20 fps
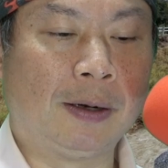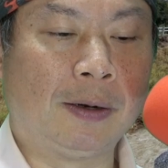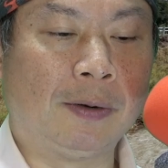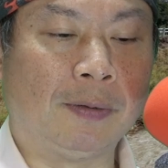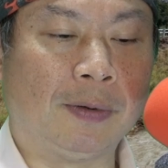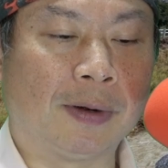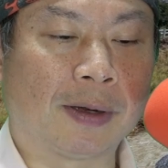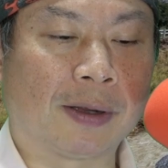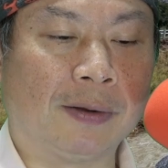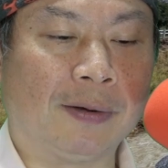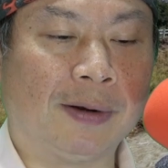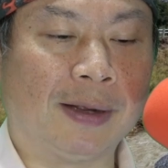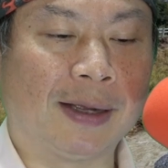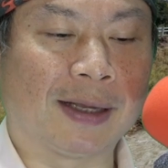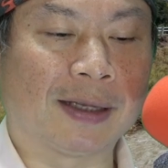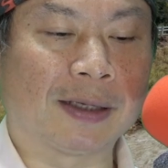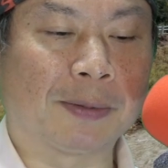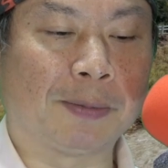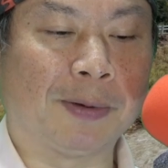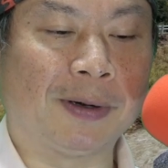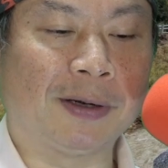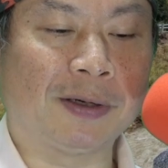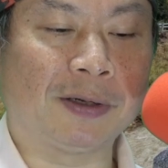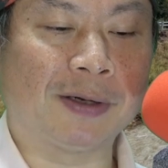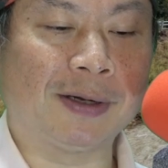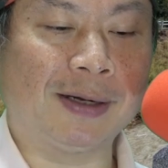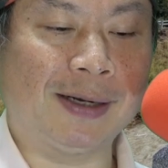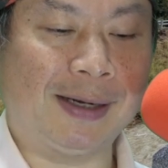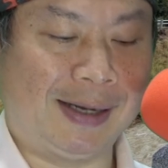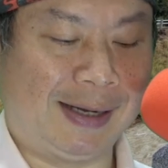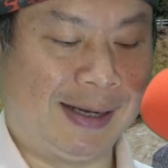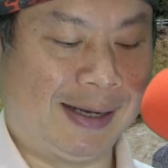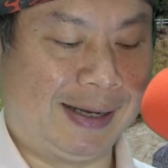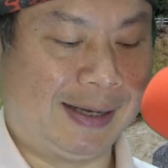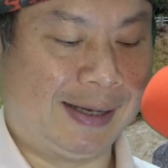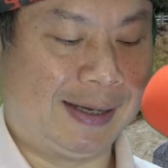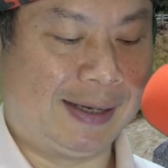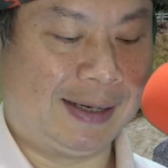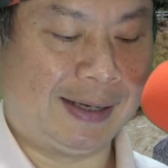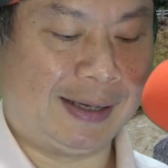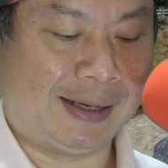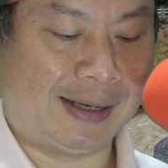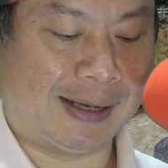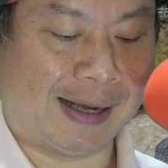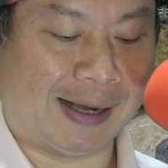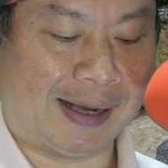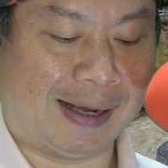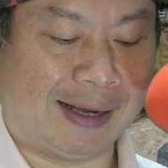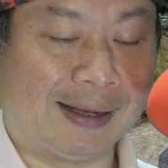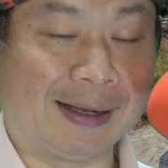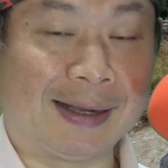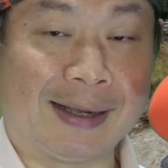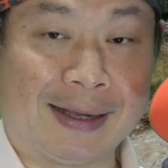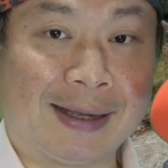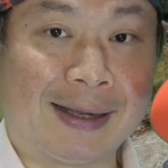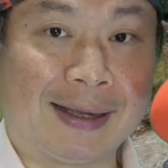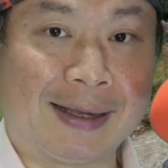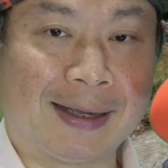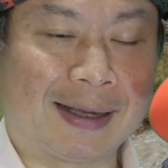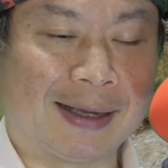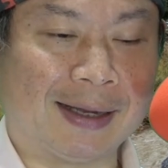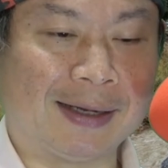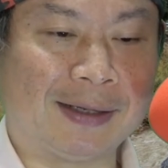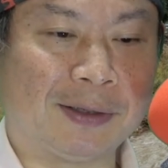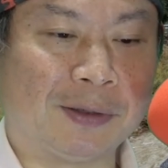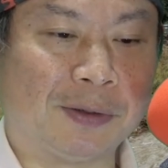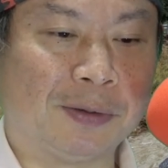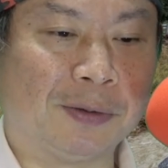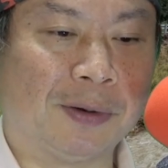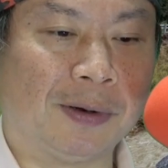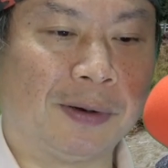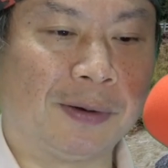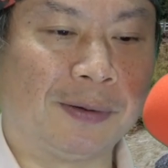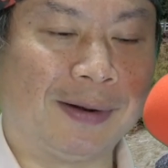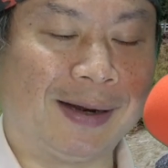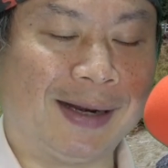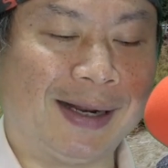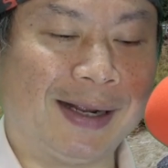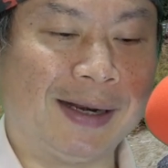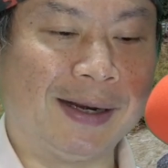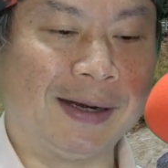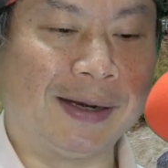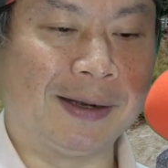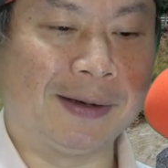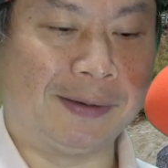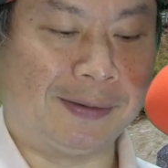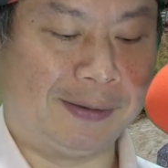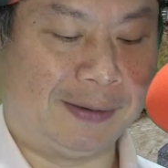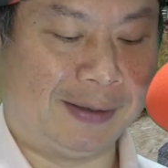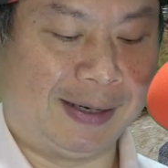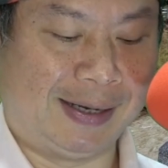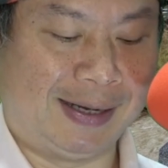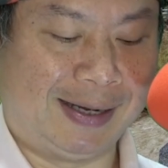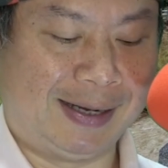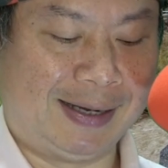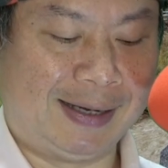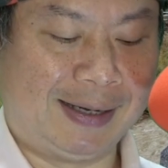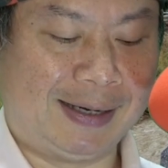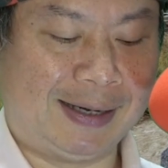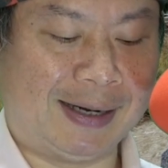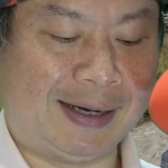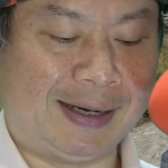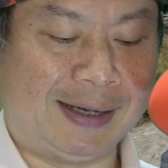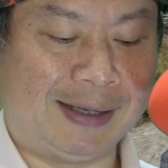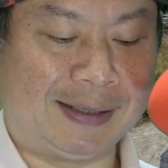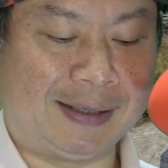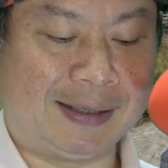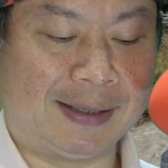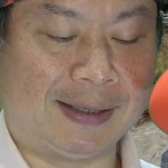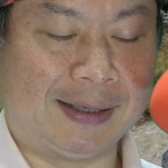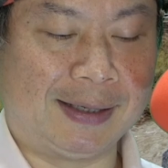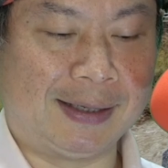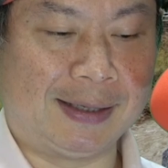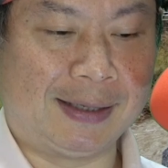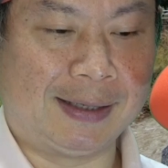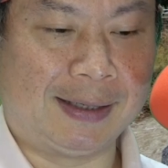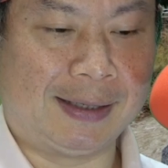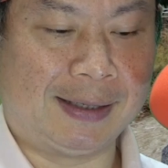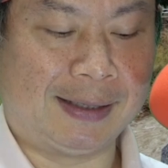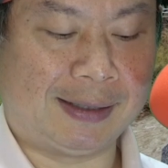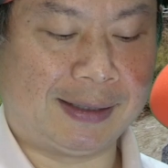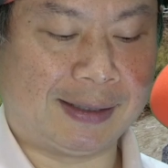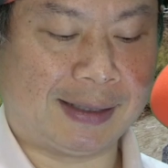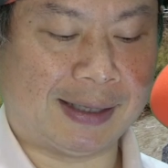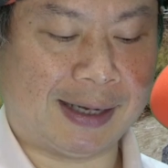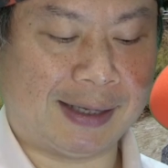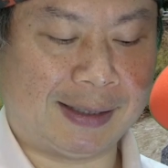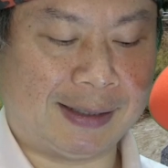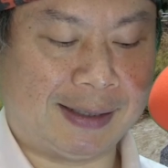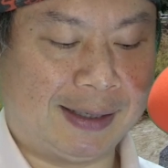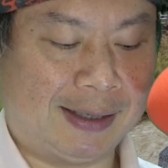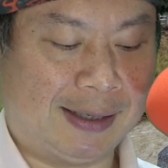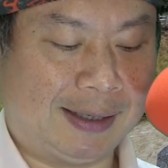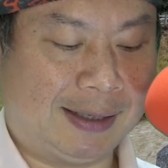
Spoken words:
regular expression. I guess you already know. That is dot